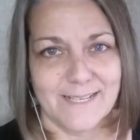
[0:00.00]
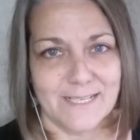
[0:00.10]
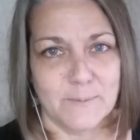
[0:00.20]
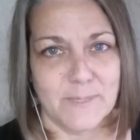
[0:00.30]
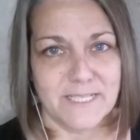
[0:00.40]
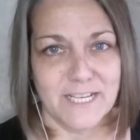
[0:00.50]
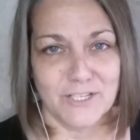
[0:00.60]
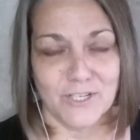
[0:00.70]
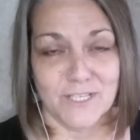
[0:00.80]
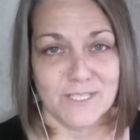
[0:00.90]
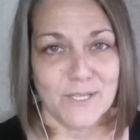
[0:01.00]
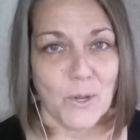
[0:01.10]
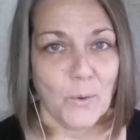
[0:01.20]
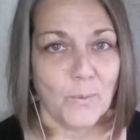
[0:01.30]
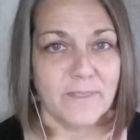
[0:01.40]
expectations,
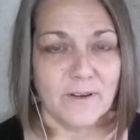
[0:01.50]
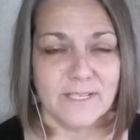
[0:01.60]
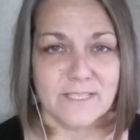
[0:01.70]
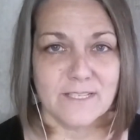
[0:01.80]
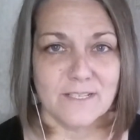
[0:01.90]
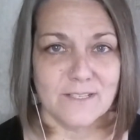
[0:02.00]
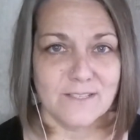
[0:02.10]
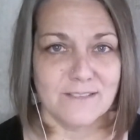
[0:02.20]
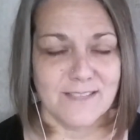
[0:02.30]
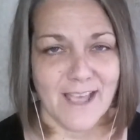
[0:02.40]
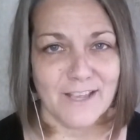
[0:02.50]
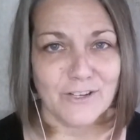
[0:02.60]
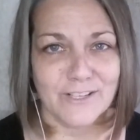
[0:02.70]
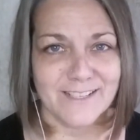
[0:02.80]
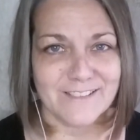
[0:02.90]
whether it's
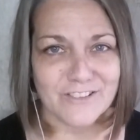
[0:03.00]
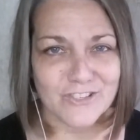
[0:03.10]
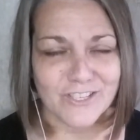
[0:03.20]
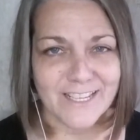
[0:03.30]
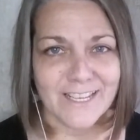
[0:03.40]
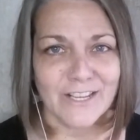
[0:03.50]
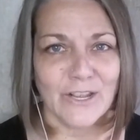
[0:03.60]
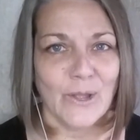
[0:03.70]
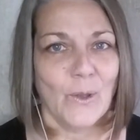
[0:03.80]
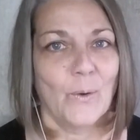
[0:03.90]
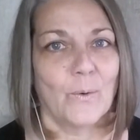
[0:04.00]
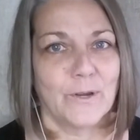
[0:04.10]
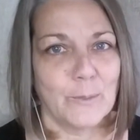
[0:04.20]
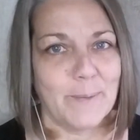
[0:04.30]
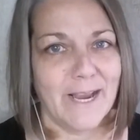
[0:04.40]
societal conditioning or
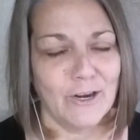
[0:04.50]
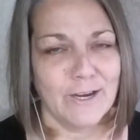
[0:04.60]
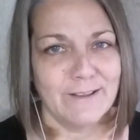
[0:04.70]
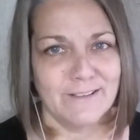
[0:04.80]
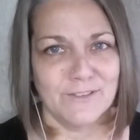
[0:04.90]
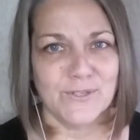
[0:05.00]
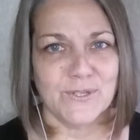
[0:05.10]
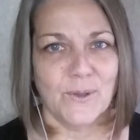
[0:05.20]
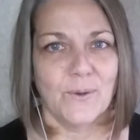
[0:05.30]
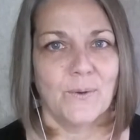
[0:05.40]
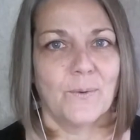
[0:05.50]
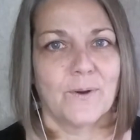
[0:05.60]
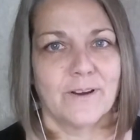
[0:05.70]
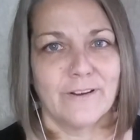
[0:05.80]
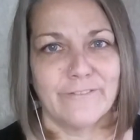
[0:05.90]
your parents
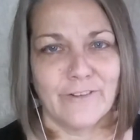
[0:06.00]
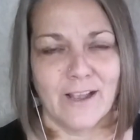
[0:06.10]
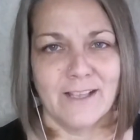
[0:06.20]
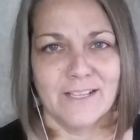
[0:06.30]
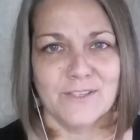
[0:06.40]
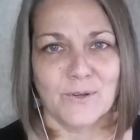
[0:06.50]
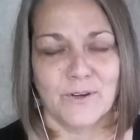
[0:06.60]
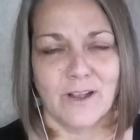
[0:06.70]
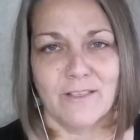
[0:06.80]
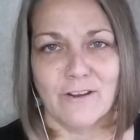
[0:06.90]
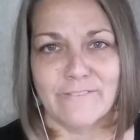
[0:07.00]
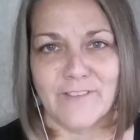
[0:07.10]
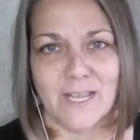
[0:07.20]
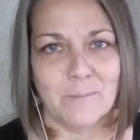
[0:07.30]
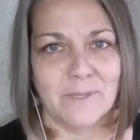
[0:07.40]
or your friends or other
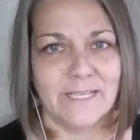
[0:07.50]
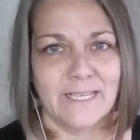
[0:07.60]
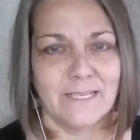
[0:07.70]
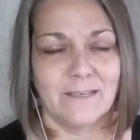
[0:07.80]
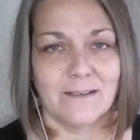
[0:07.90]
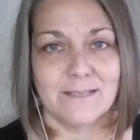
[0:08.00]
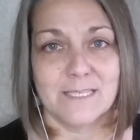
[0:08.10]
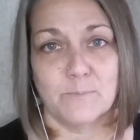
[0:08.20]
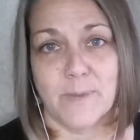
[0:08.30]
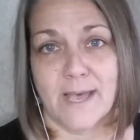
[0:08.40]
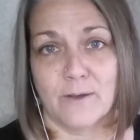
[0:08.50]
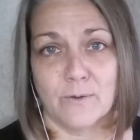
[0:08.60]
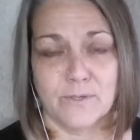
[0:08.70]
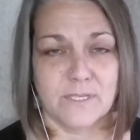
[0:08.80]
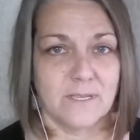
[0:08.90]
family, a
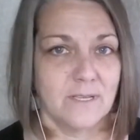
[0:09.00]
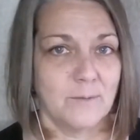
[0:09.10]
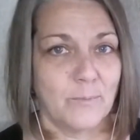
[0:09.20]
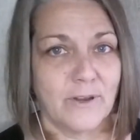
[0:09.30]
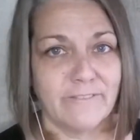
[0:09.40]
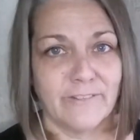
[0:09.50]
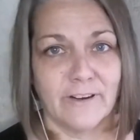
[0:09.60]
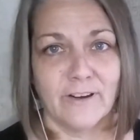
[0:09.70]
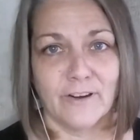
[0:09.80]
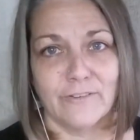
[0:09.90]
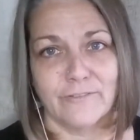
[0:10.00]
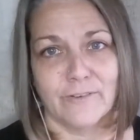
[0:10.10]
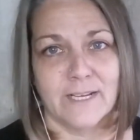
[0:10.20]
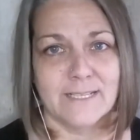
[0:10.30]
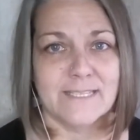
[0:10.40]
spouse, boyfriend,
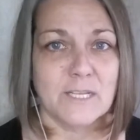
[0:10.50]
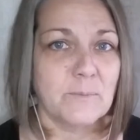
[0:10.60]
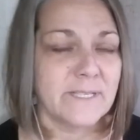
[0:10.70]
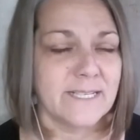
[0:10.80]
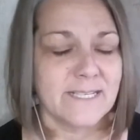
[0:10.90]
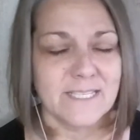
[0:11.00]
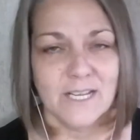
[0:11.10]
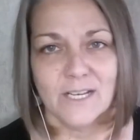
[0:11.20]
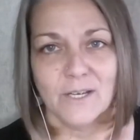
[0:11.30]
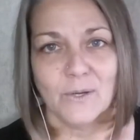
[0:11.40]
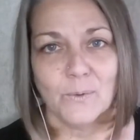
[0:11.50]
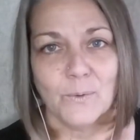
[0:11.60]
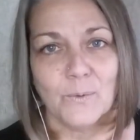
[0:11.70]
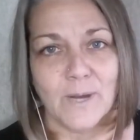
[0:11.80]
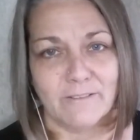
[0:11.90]
girlfriend, siblings,
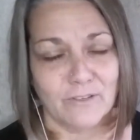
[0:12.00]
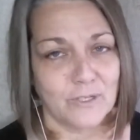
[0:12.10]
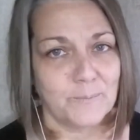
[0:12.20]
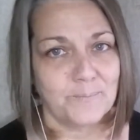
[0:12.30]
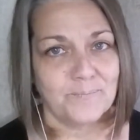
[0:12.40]
whoever.